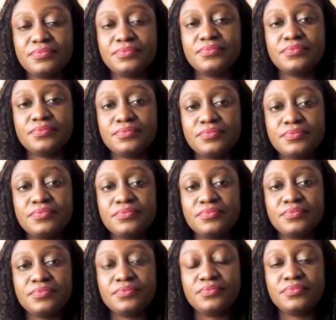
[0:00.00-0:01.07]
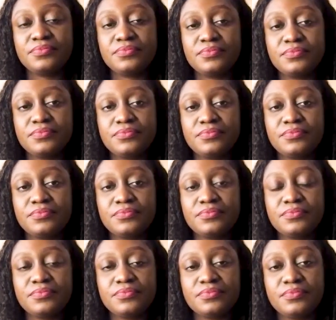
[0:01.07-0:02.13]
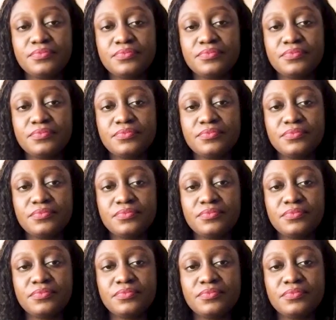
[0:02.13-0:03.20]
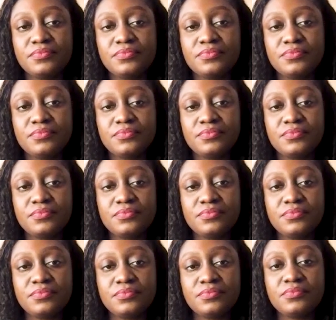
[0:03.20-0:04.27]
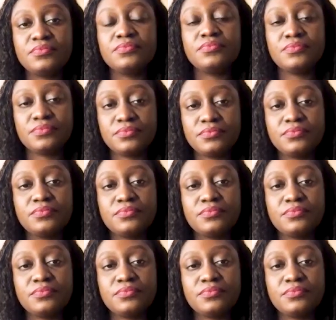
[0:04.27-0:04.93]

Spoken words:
(not speaking)